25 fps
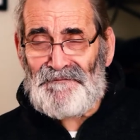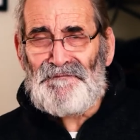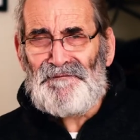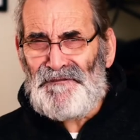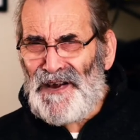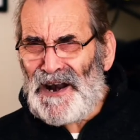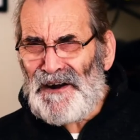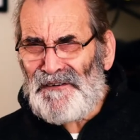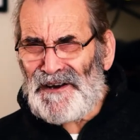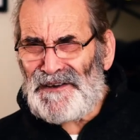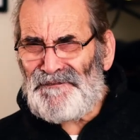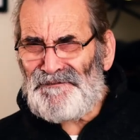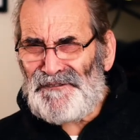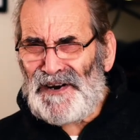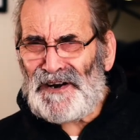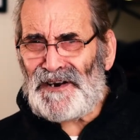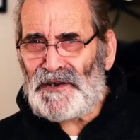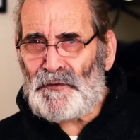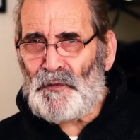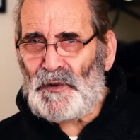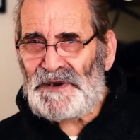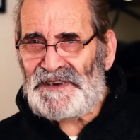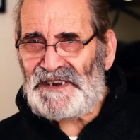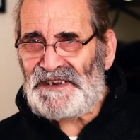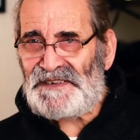Very,
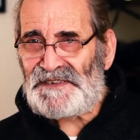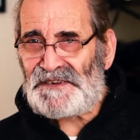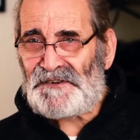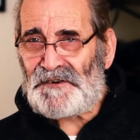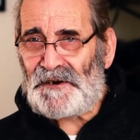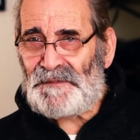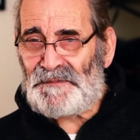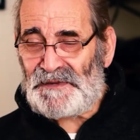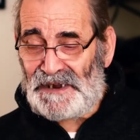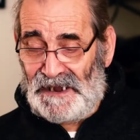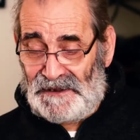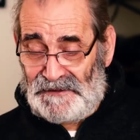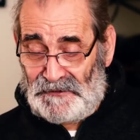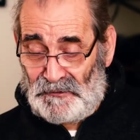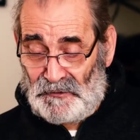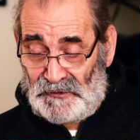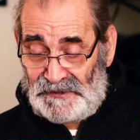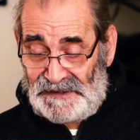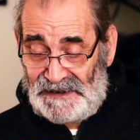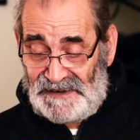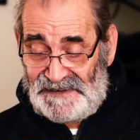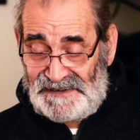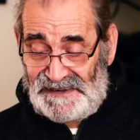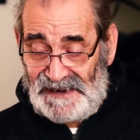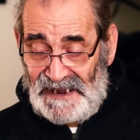very witty script, I
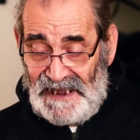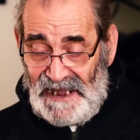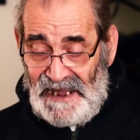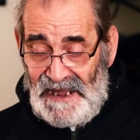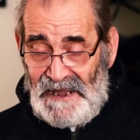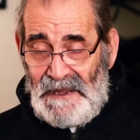thought this,